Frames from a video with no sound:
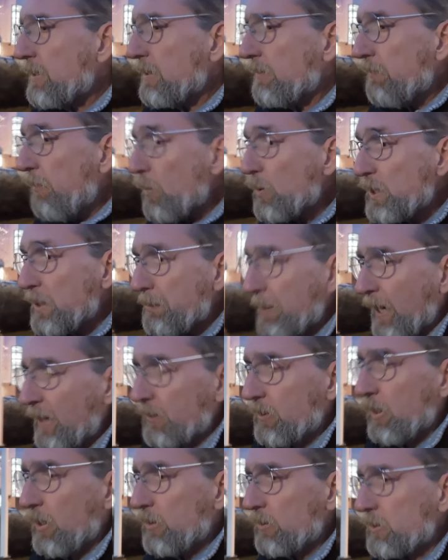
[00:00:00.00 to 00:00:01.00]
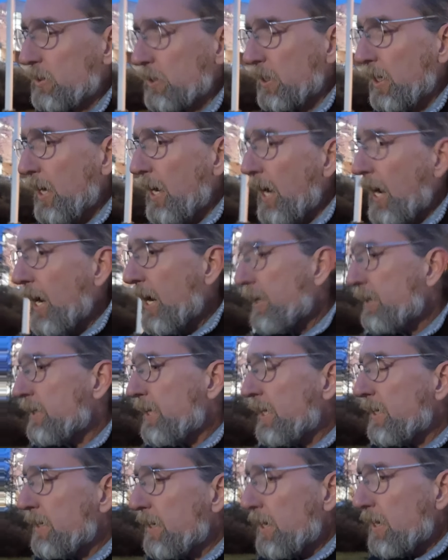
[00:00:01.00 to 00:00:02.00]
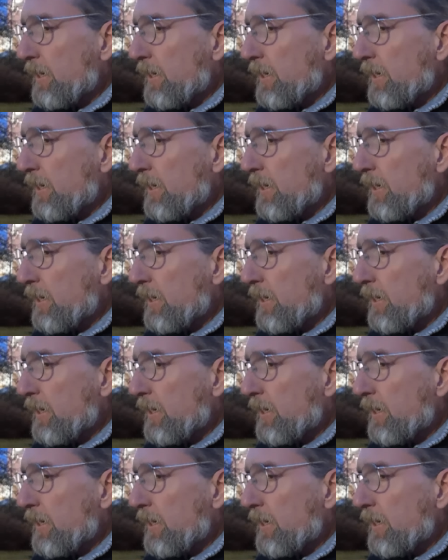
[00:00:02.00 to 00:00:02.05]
a £40 note, and then